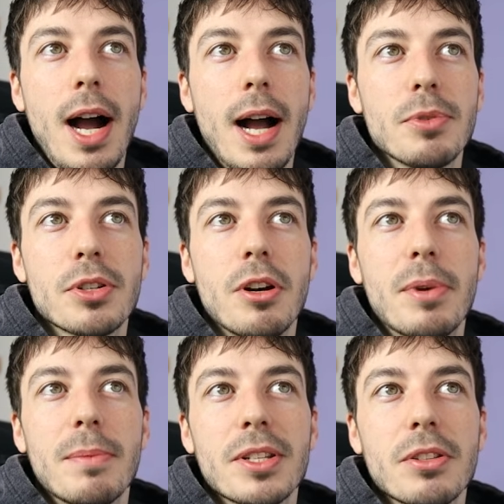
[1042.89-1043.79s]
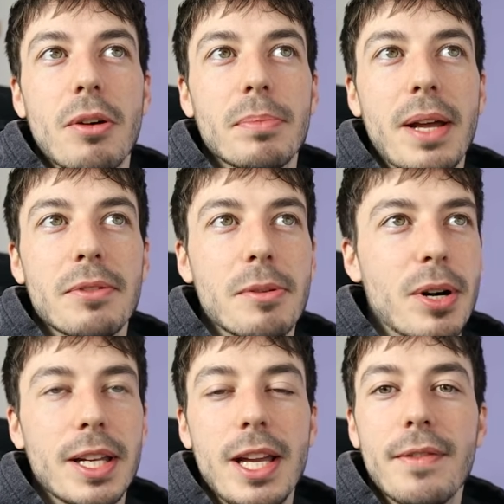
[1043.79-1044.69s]
I'm just going to bring my stop down to
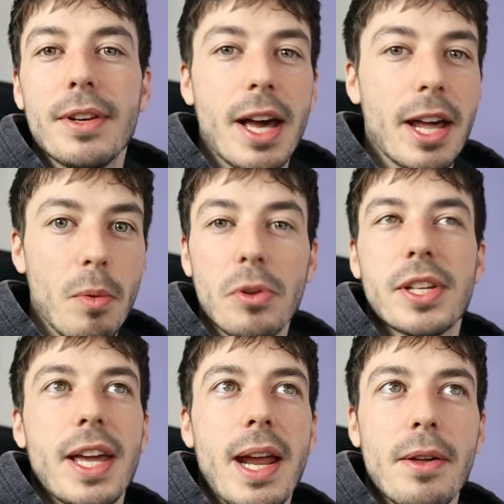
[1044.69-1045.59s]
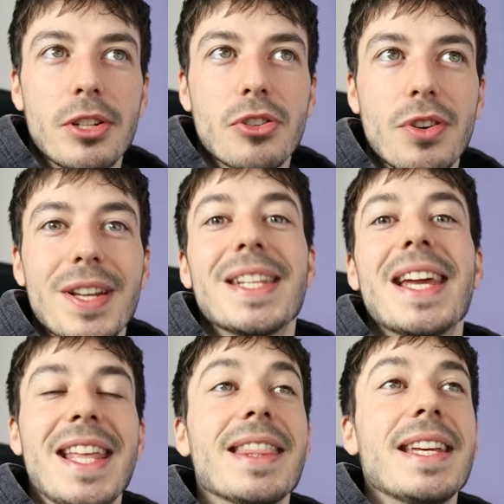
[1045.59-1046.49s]
break even, and I want to get out of this
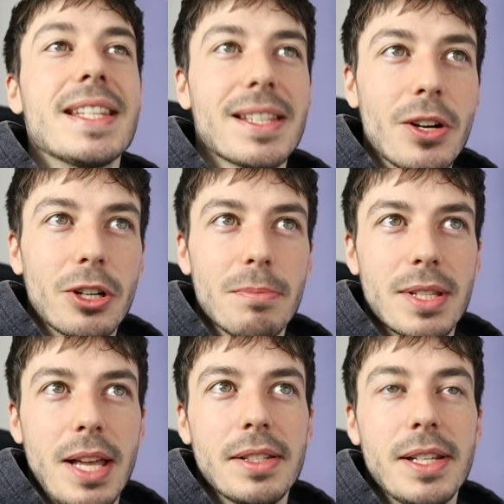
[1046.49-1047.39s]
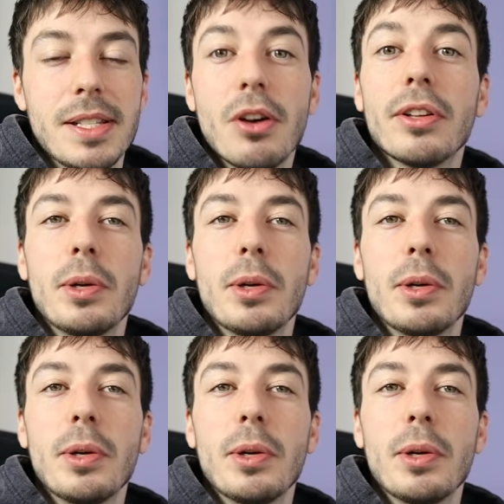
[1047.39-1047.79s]
trade in these circumstances,